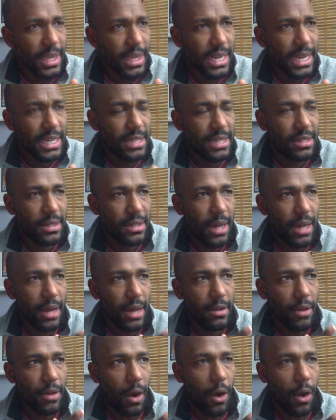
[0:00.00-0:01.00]
it is
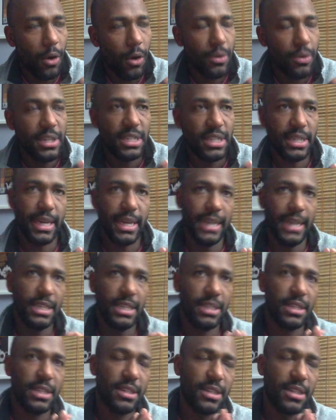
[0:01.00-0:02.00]
not always the
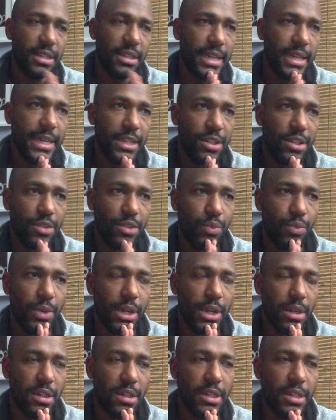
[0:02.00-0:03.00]
case that states
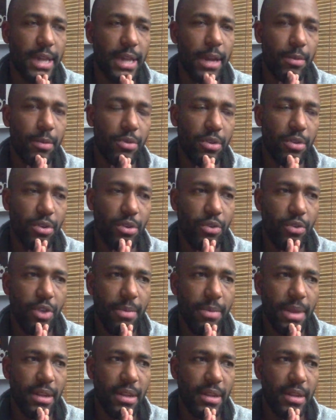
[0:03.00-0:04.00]
will sign up to an
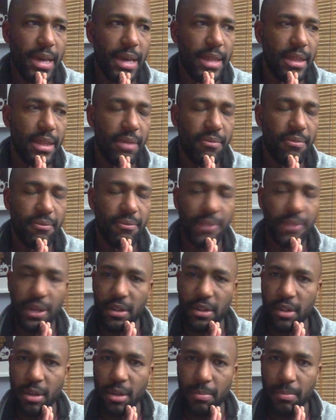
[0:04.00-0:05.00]
agreement and then
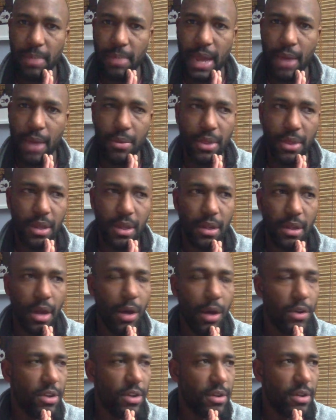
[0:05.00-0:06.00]
fail to comply with it
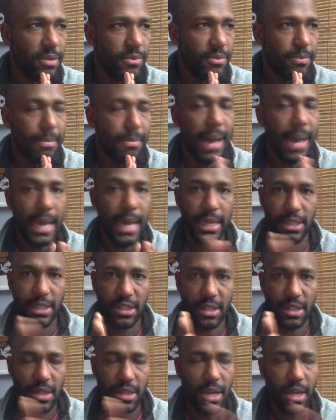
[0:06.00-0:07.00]
out of
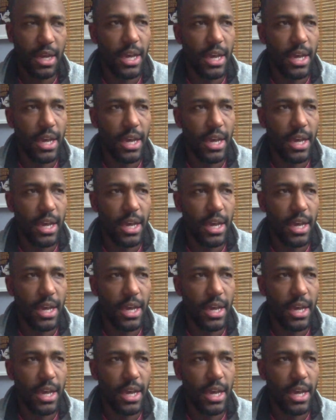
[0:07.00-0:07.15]
malice.